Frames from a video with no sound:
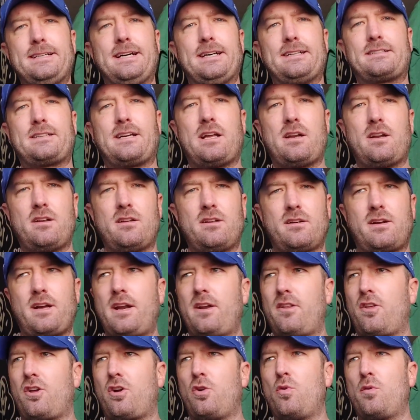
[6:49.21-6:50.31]
That's kind of
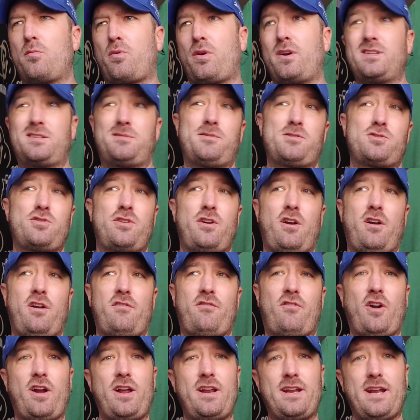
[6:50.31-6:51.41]
kind of the going price, especially
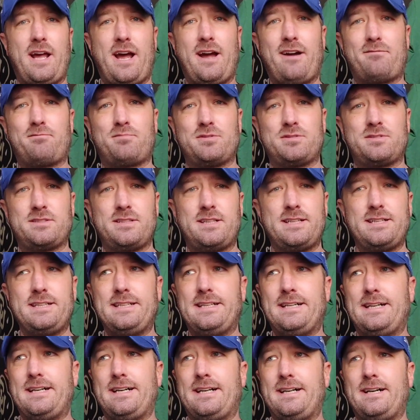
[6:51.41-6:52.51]
for eight and a half percent.
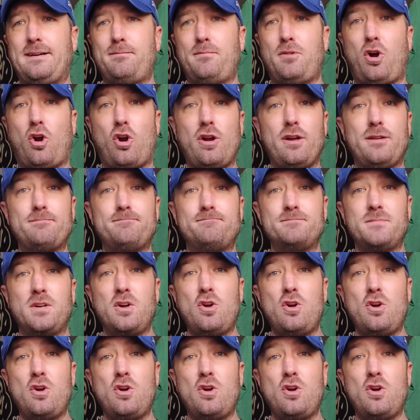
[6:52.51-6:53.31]
Um, all right.